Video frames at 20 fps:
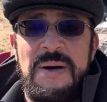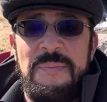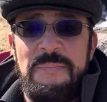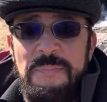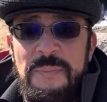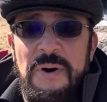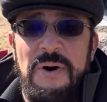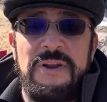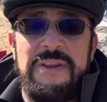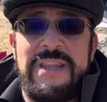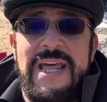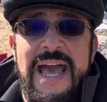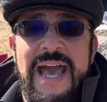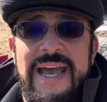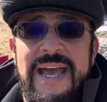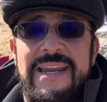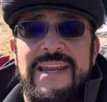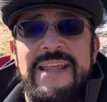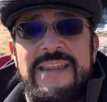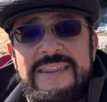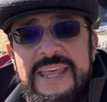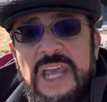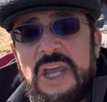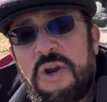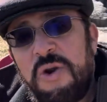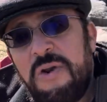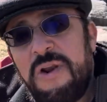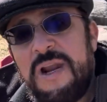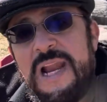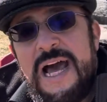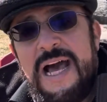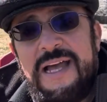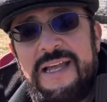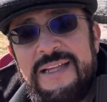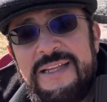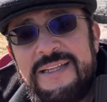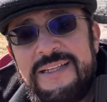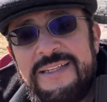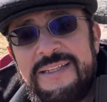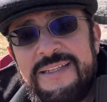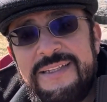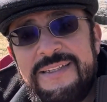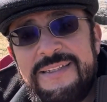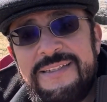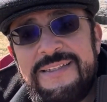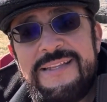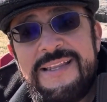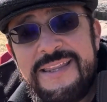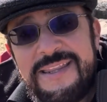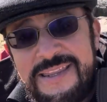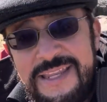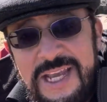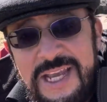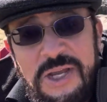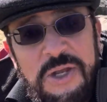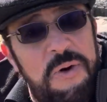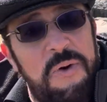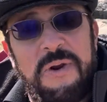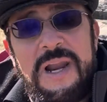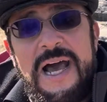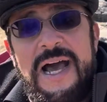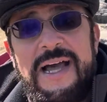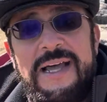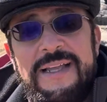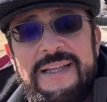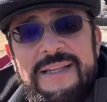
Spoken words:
more than dhikrullah. Dhikrullah.